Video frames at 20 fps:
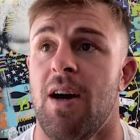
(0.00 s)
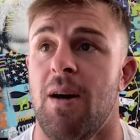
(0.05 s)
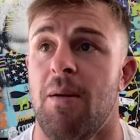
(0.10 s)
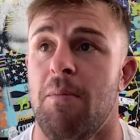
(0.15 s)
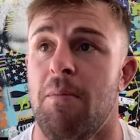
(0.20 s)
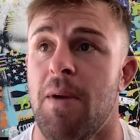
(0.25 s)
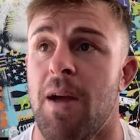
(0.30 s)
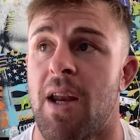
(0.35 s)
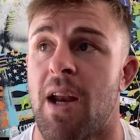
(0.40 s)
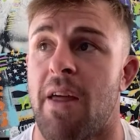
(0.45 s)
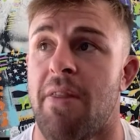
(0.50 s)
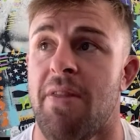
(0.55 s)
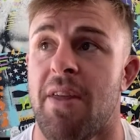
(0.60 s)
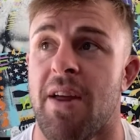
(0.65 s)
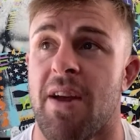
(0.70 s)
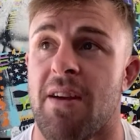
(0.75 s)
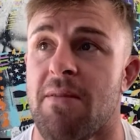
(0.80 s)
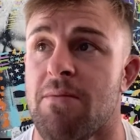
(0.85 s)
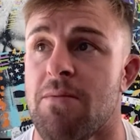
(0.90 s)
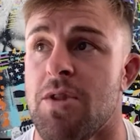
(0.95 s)
And I
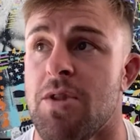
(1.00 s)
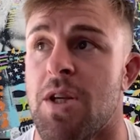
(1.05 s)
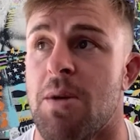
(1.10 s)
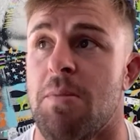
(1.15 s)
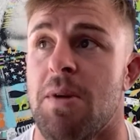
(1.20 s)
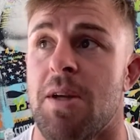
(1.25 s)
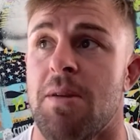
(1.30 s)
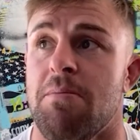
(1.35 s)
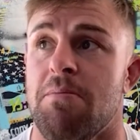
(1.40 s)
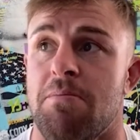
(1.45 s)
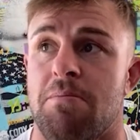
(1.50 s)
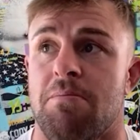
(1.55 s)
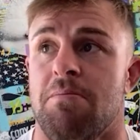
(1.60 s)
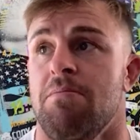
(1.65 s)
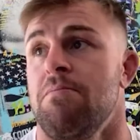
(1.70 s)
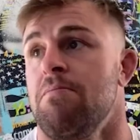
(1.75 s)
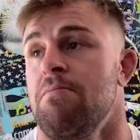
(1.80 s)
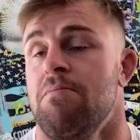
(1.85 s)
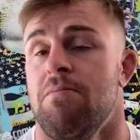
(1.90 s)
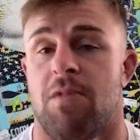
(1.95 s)
think Jimmie
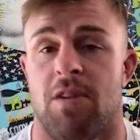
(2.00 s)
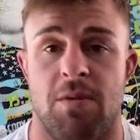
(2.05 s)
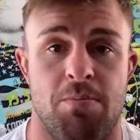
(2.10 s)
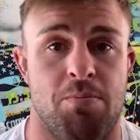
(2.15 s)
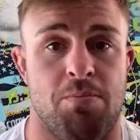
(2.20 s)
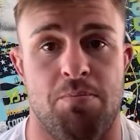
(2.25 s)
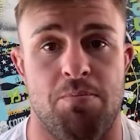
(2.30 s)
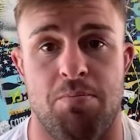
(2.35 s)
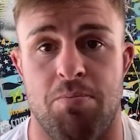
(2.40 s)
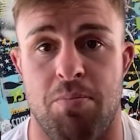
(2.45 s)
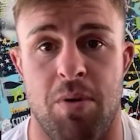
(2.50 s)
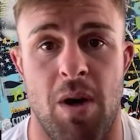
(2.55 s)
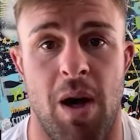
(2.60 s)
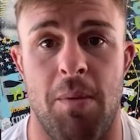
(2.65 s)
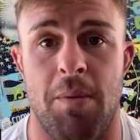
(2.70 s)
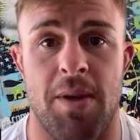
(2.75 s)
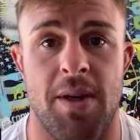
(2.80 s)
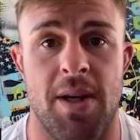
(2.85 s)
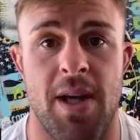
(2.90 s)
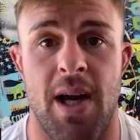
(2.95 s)
is
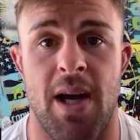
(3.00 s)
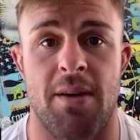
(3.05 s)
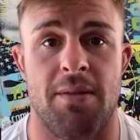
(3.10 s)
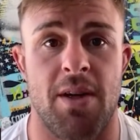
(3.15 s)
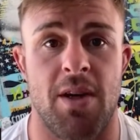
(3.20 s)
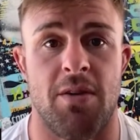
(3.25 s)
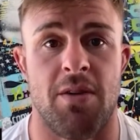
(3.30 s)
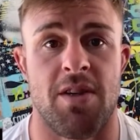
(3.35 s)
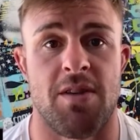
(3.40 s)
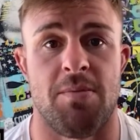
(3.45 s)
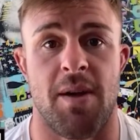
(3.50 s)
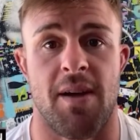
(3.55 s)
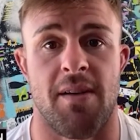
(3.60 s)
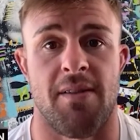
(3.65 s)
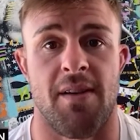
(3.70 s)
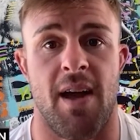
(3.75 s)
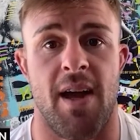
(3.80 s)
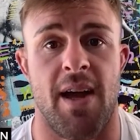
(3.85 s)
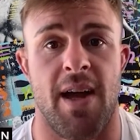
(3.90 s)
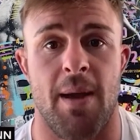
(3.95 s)
probably not nearly as big
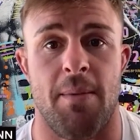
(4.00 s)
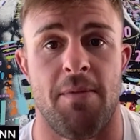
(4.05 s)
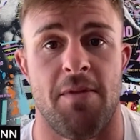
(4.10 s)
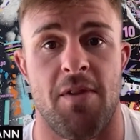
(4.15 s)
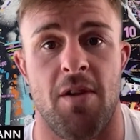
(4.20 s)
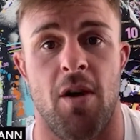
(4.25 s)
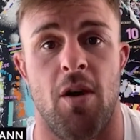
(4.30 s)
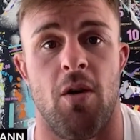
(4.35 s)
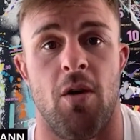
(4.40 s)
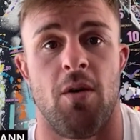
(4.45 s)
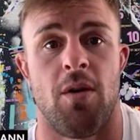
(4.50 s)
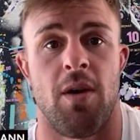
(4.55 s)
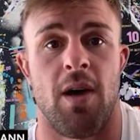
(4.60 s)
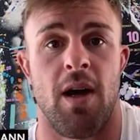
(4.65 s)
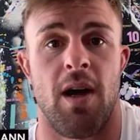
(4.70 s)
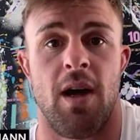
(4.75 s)
as I am, so